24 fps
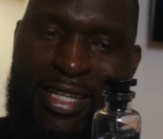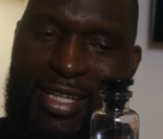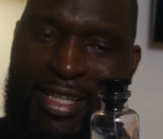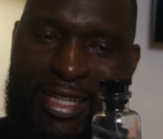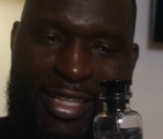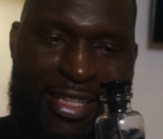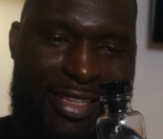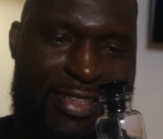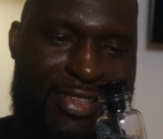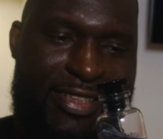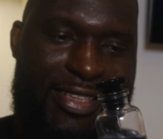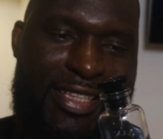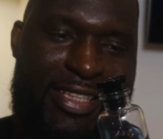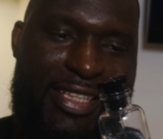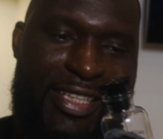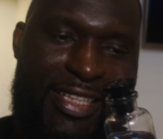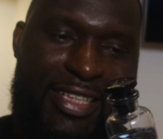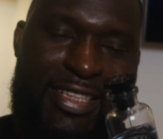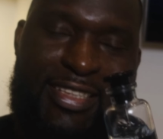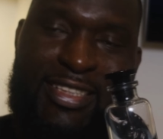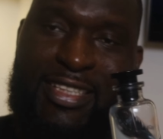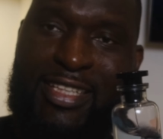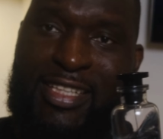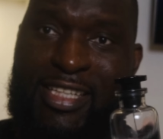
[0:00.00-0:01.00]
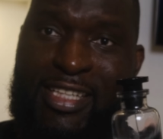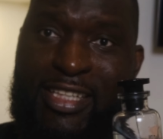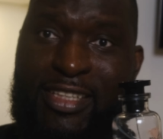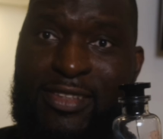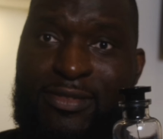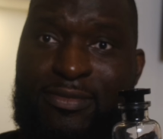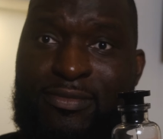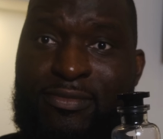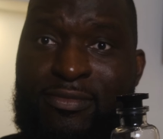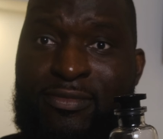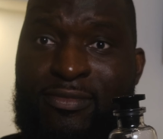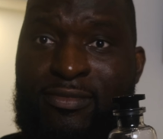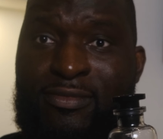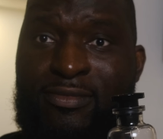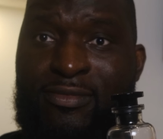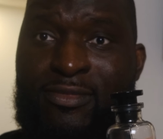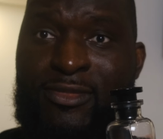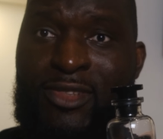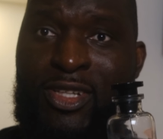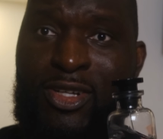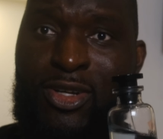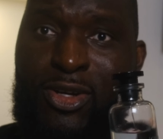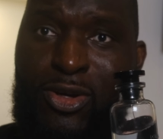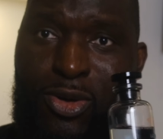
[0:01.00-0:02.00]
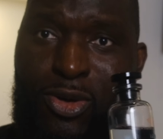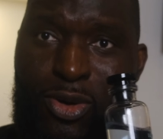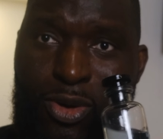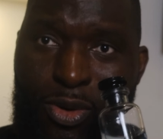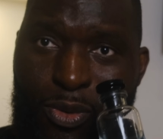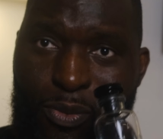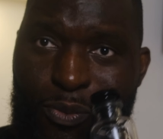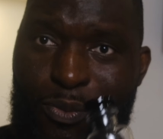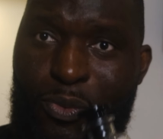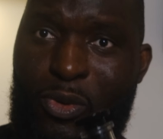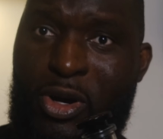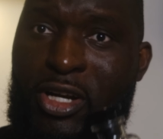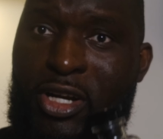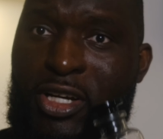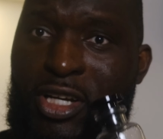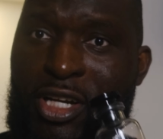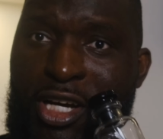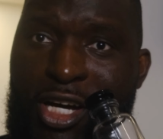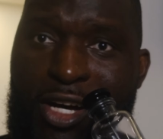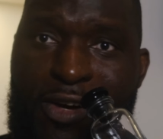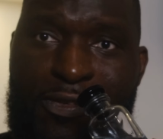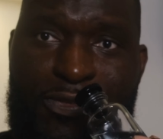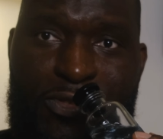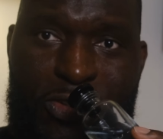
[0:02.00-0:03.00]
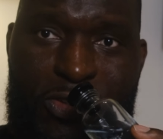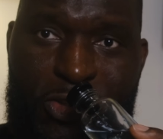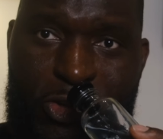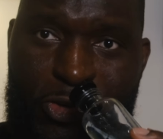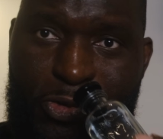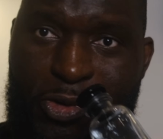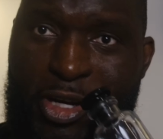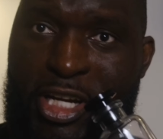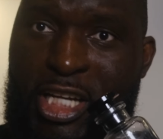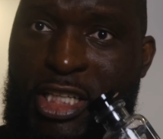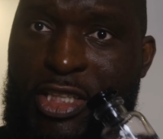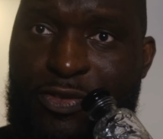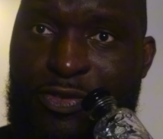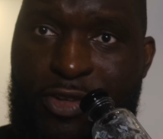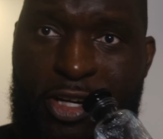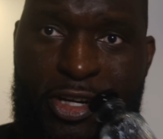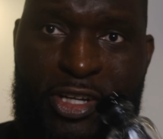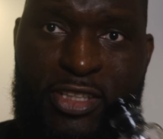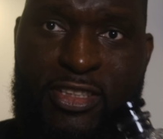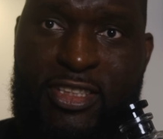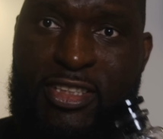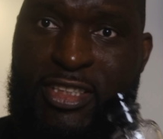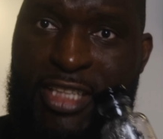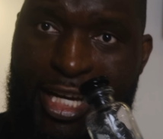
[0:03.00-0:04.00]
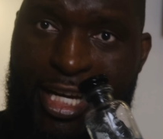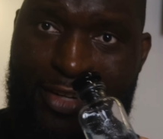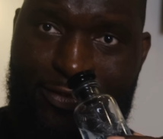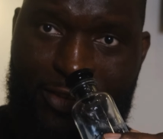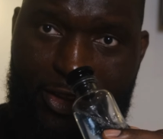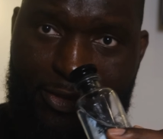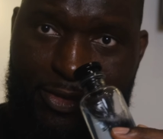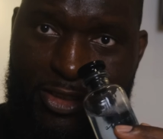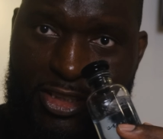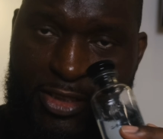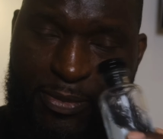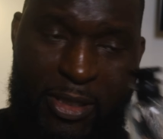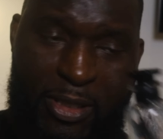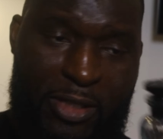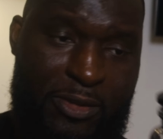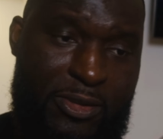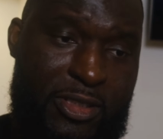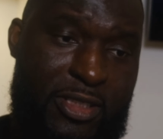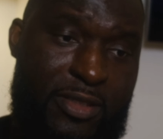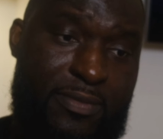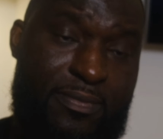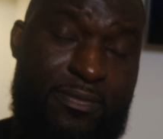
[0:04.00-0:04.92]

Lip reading: is easily one of the greatest fragrances I've ever smelled.